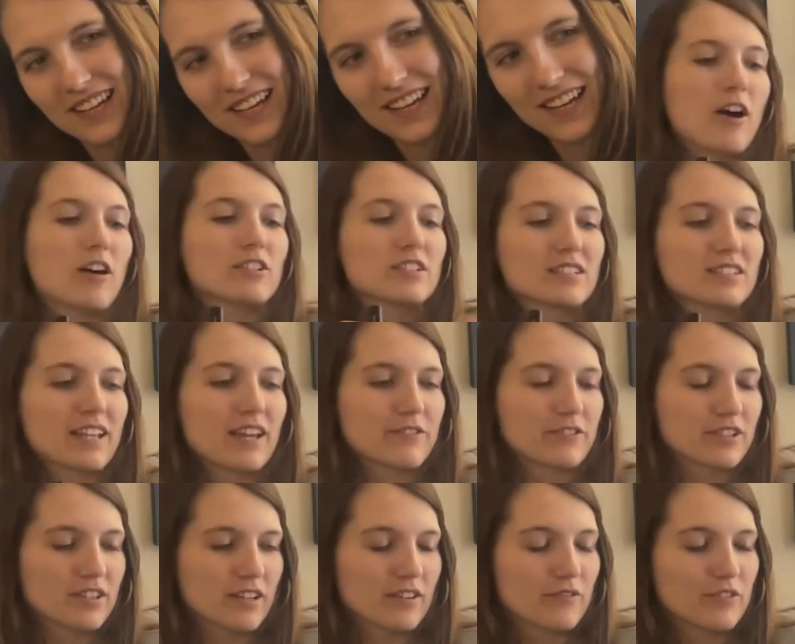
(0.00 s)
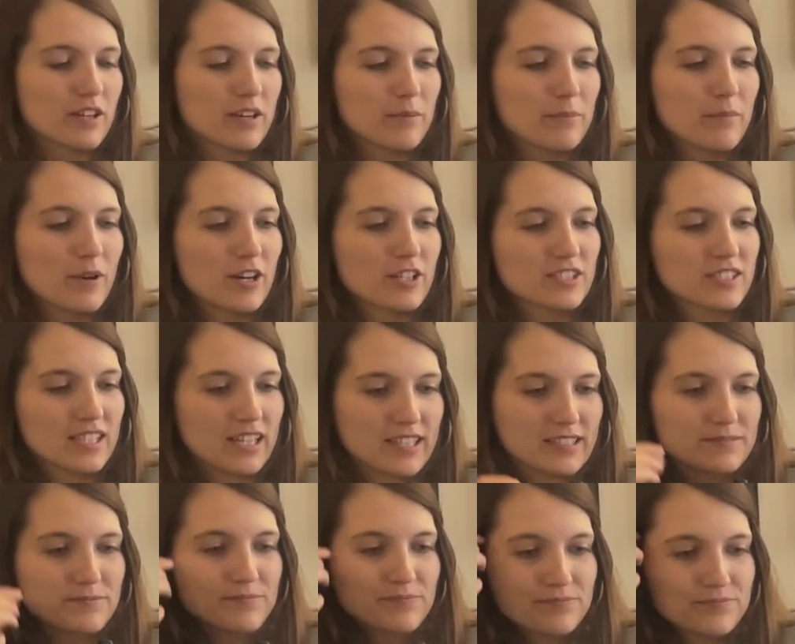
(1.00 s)
All 11 of them are
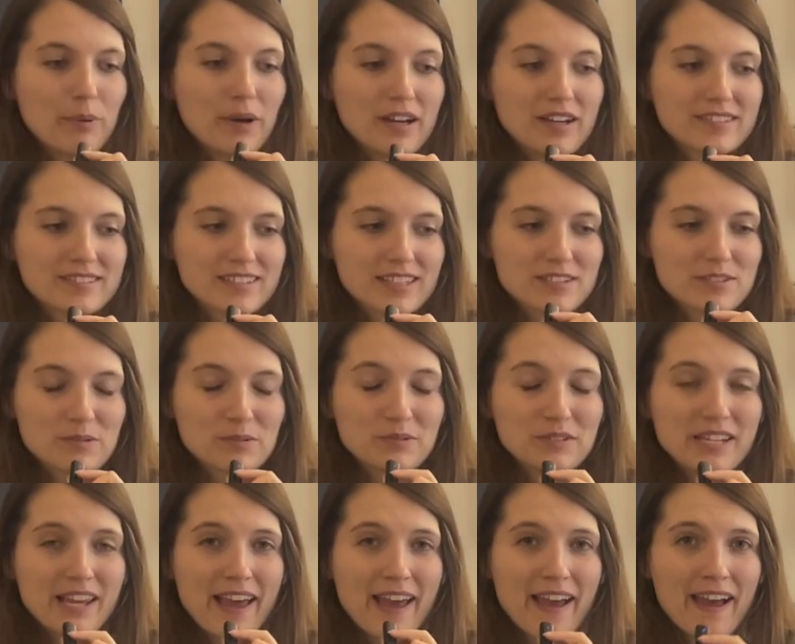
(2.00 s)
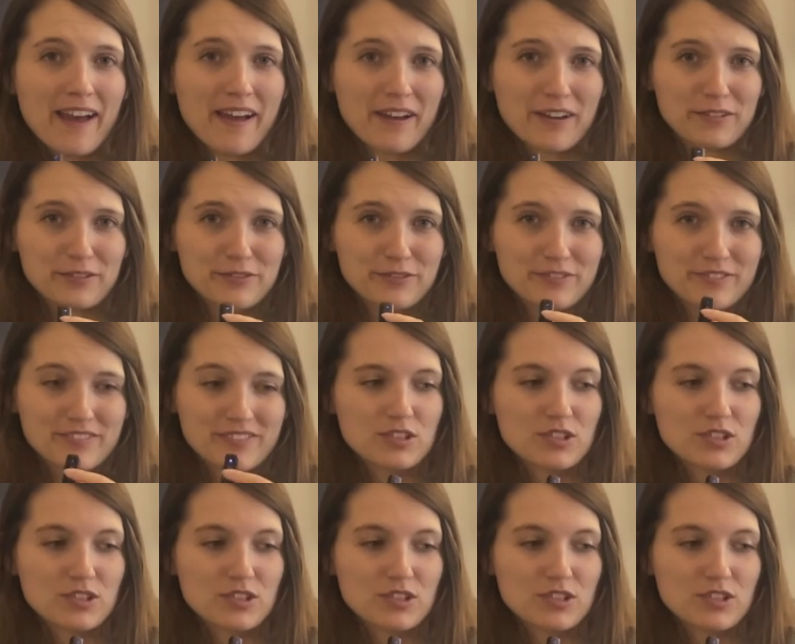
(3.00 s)
done, but that's only half.